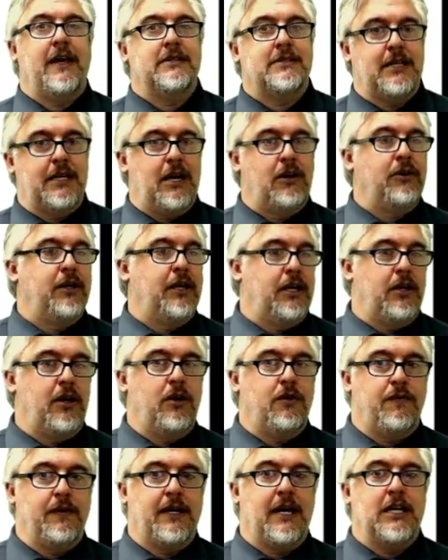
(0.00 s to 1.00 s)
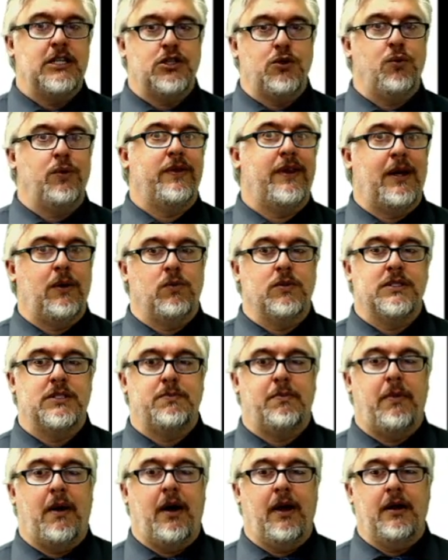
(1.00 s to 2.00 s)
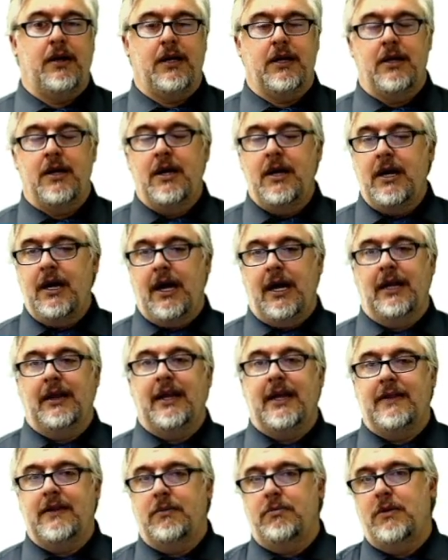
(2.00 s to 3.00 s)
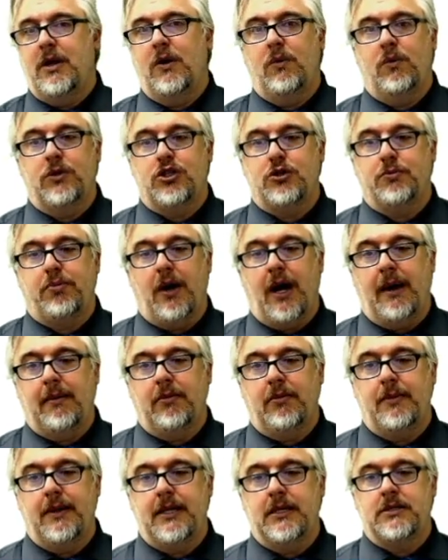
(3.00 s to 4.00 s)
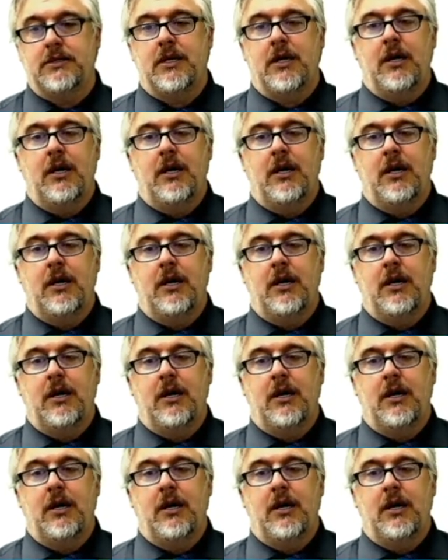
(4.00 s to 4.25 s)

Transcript: and I'll get a notification when they respond and let them know what your problem is.